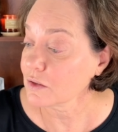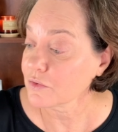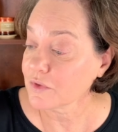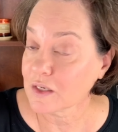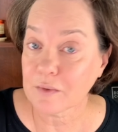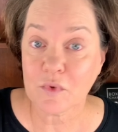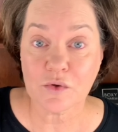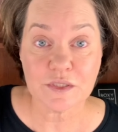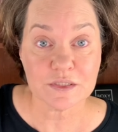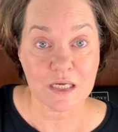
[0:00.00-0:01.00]
Then I'm going
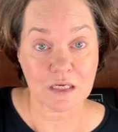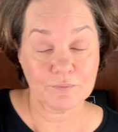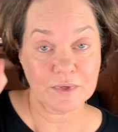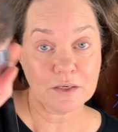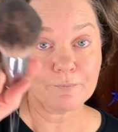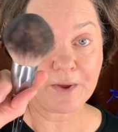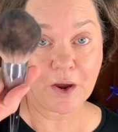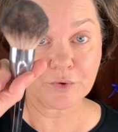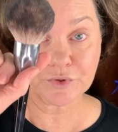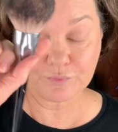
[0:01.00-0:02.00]
to take a big
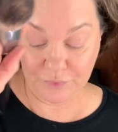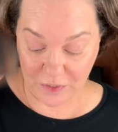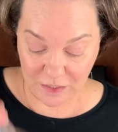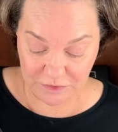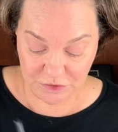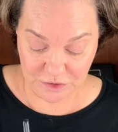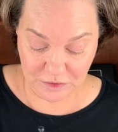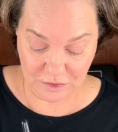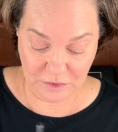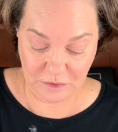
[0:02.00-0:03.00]
powder brush
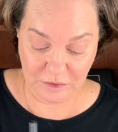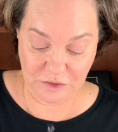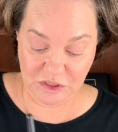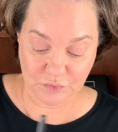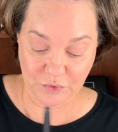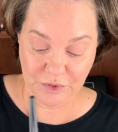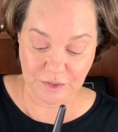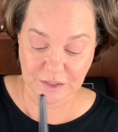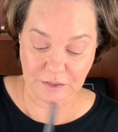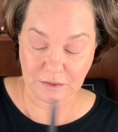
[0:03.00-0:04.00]
and swirl
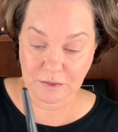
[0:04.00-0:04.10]
it